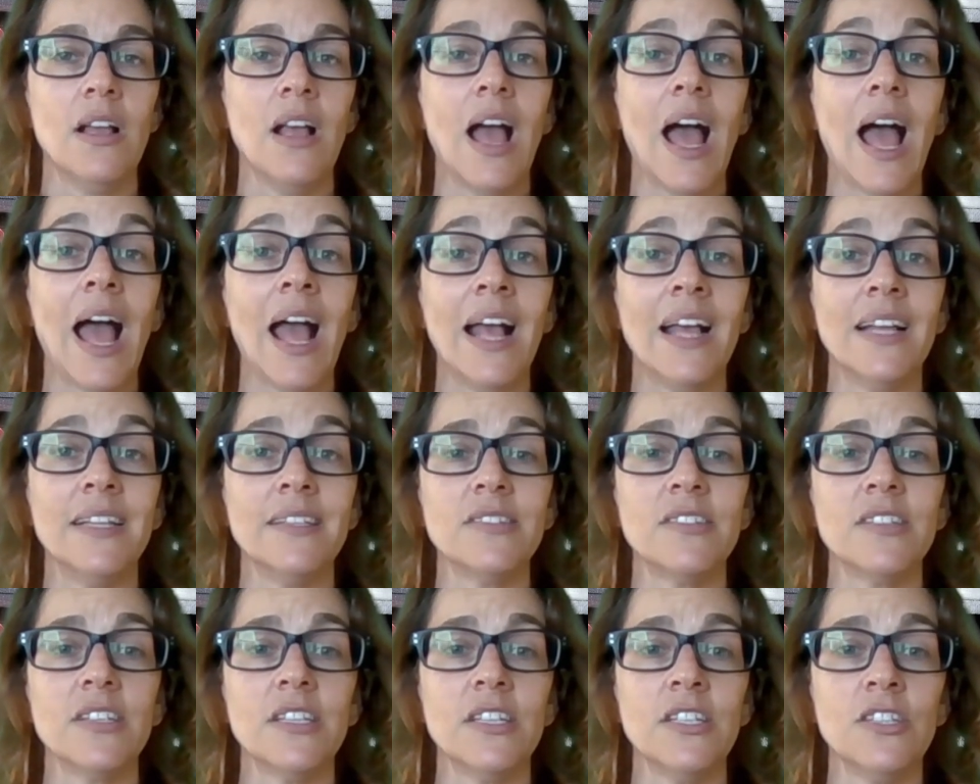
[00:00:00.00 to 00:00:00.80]

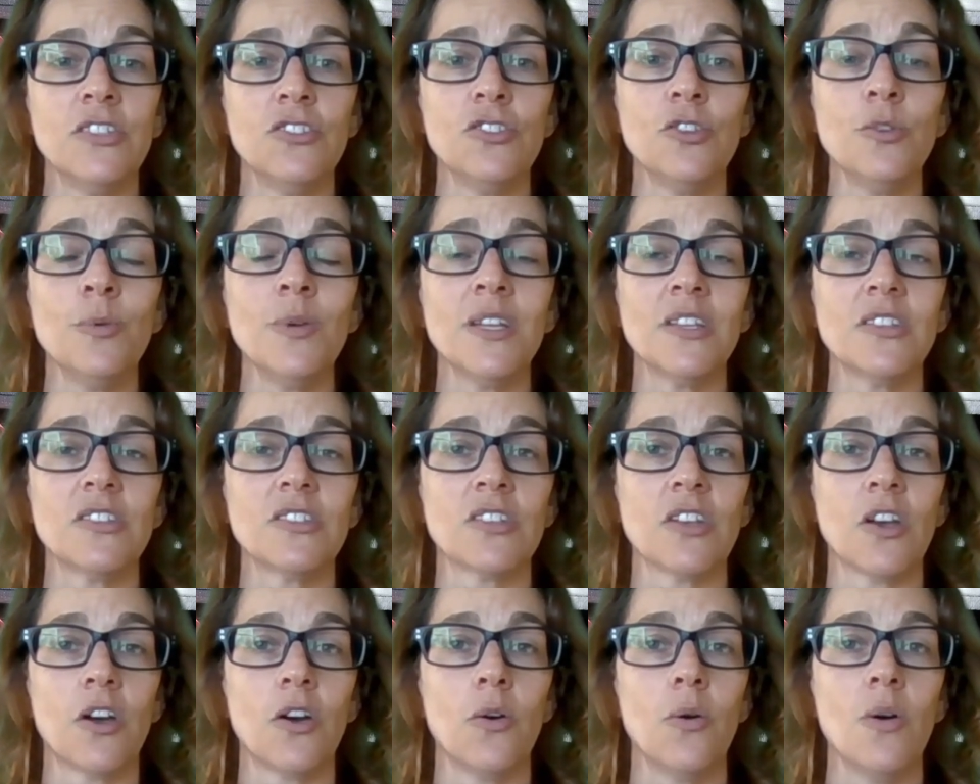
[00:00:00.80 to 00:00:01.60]
and, in doing
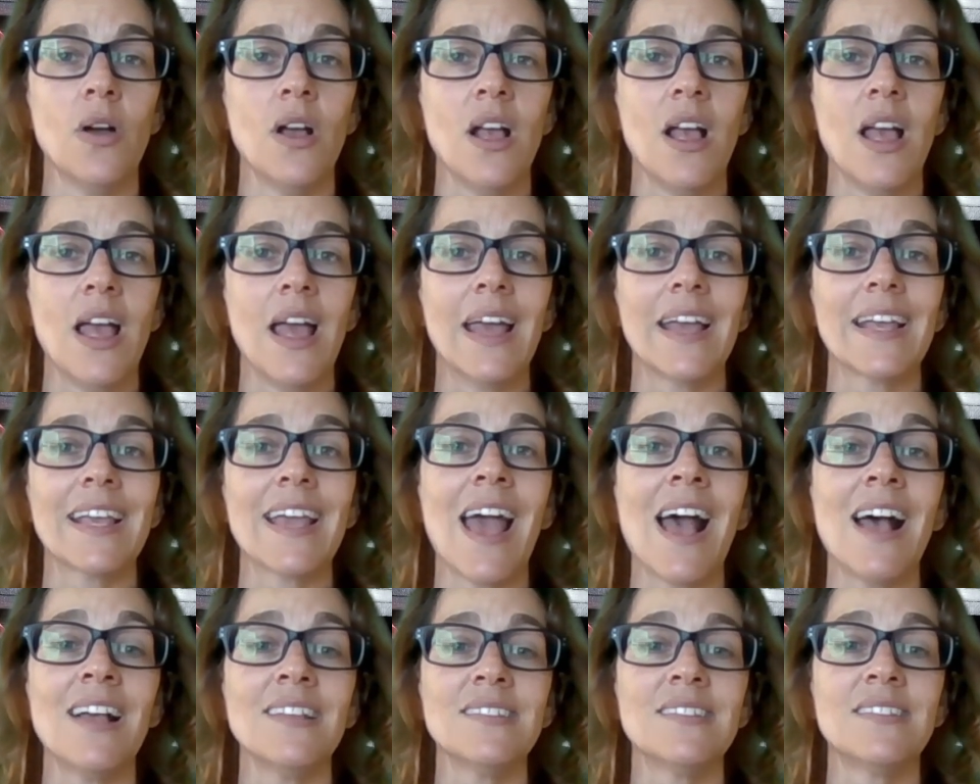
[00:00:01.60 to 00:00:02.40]
so,
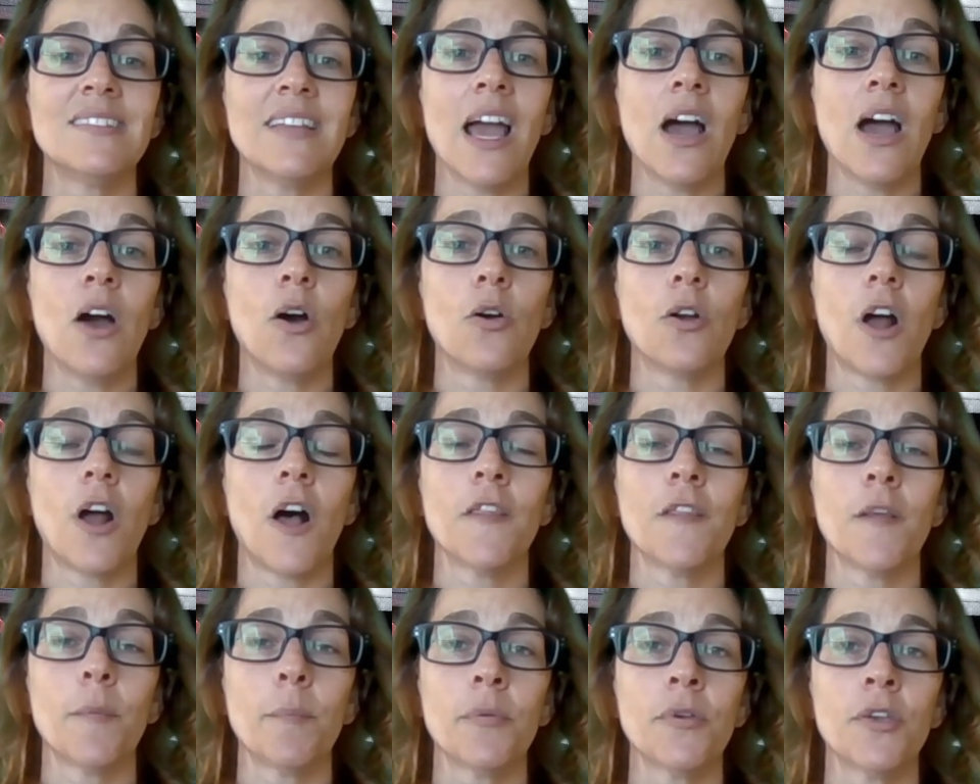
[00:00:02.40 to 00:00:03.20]
casts doubt
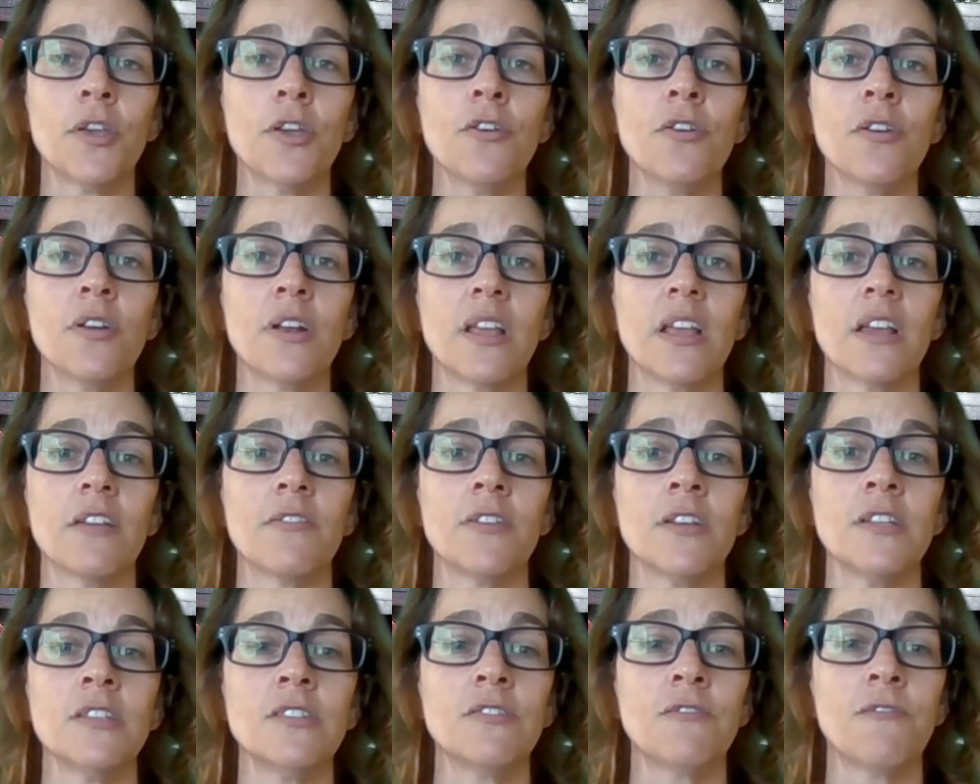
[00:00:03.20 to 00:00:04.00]
on the purity of
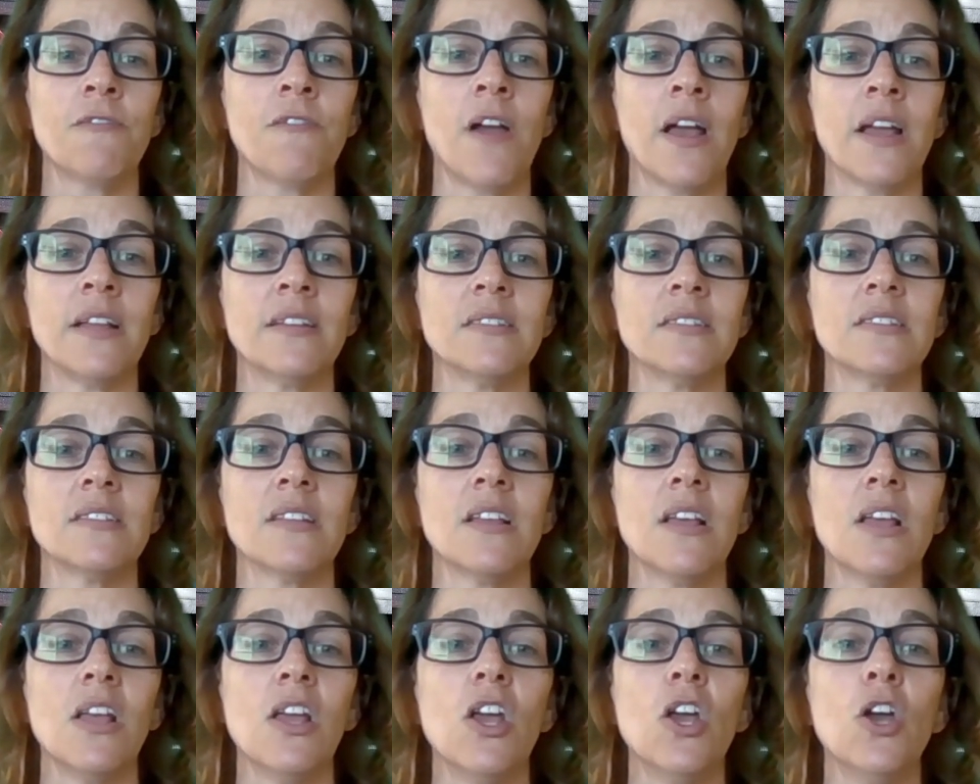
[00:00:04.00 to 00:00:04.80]
his friends
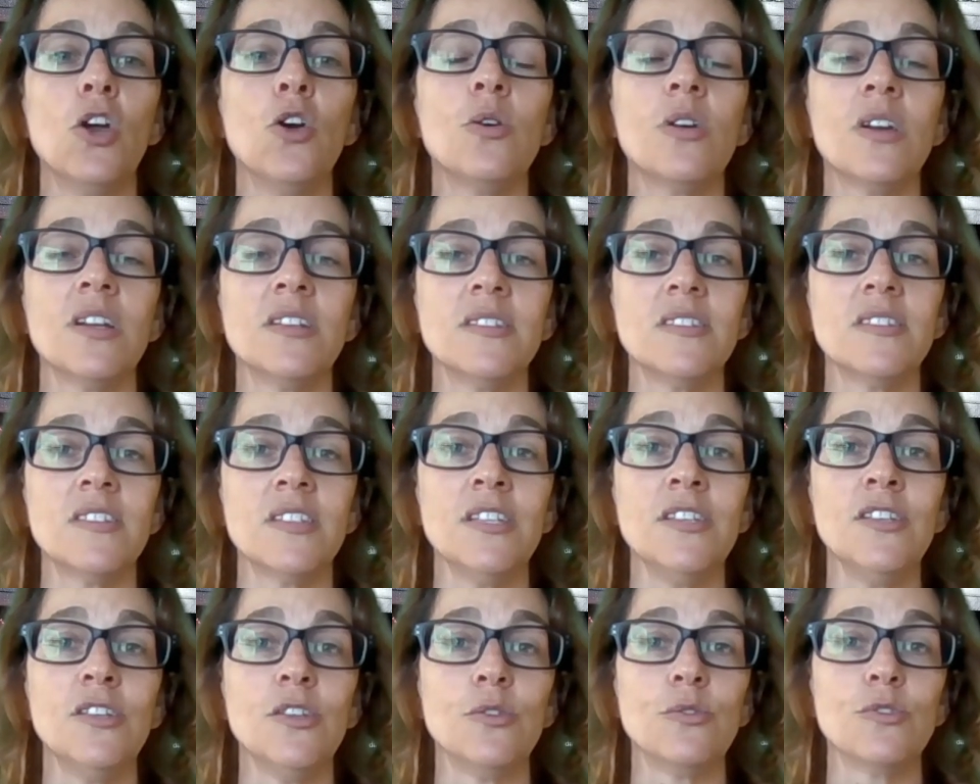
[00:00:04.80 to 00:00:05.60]
who
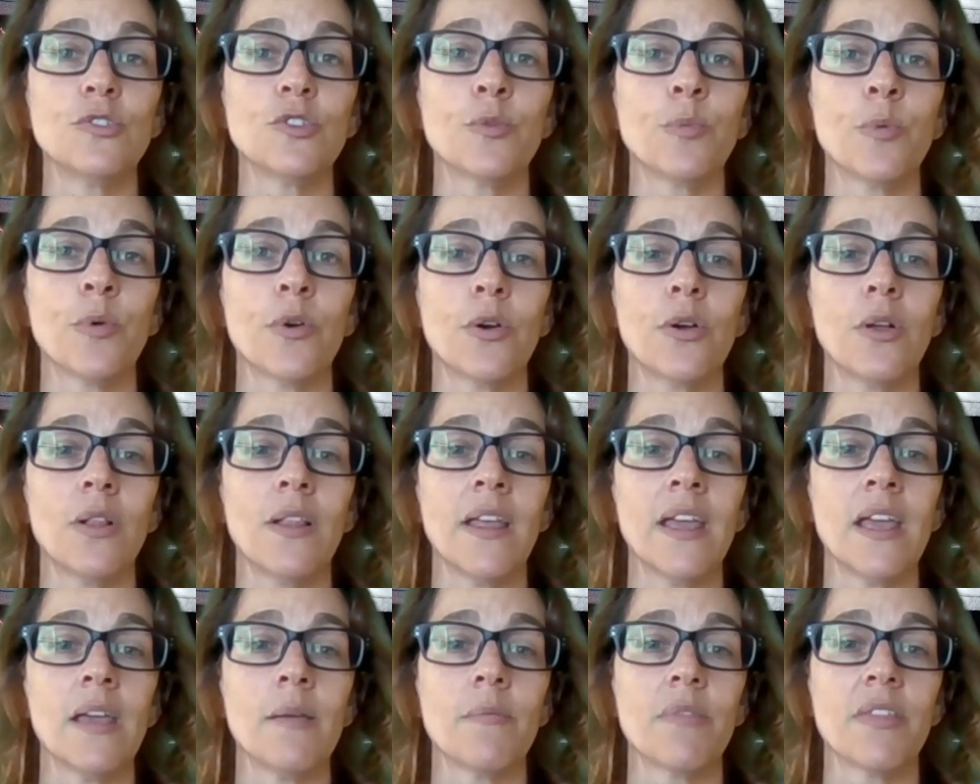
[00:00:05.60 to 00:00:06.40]
continue to
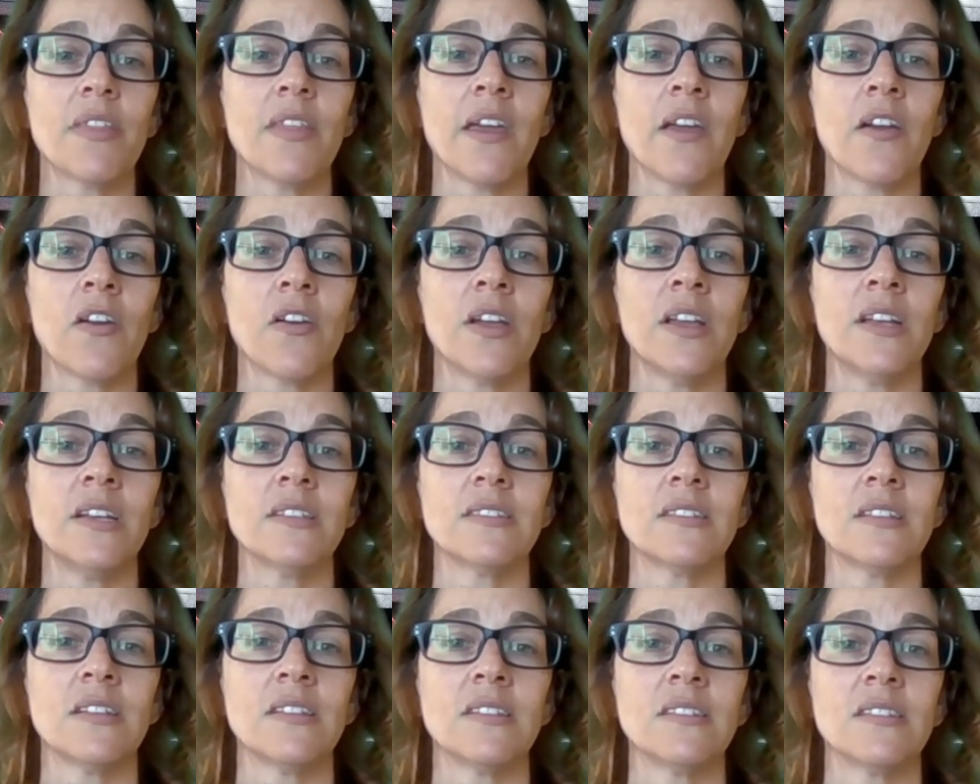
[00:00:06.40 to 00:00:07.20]
proclaim their
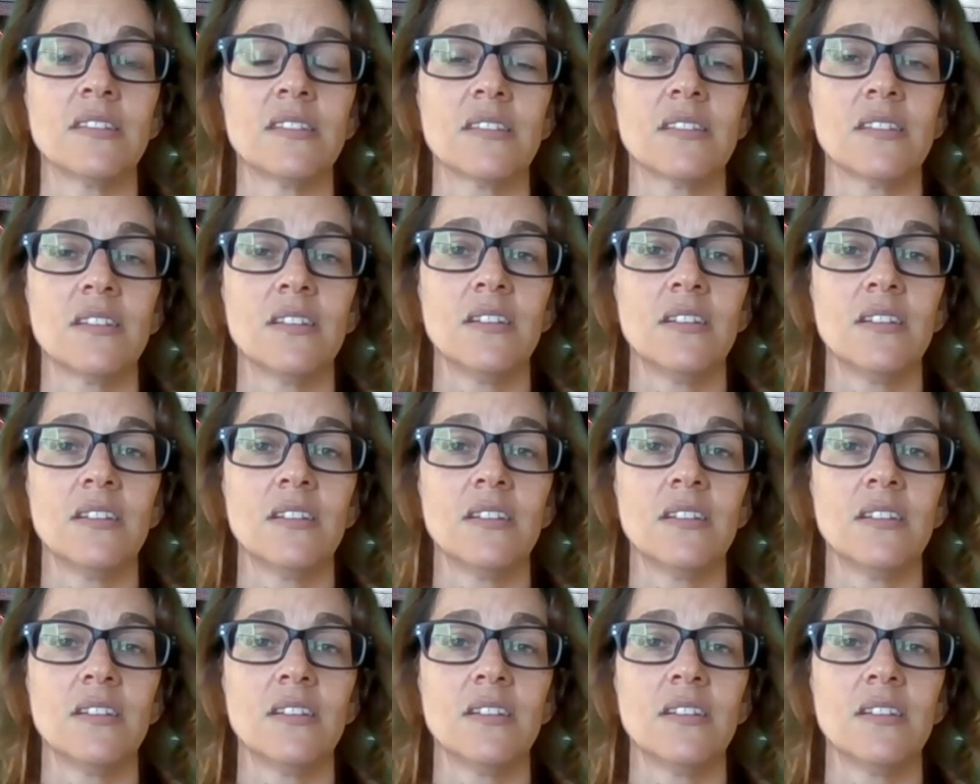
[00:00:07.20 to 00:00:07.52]
innocence.